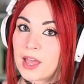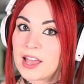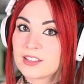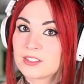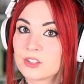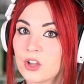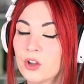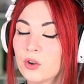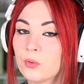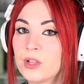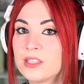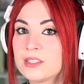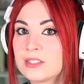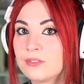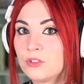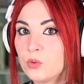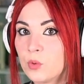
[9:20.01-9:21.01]
As always,
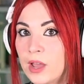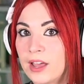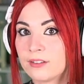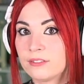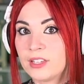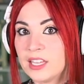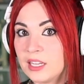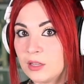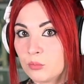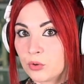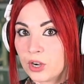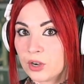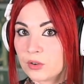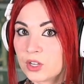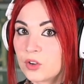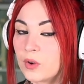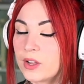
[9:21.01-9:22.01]
if you have any prayer
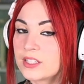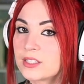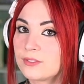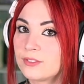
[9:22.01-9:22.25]
requests,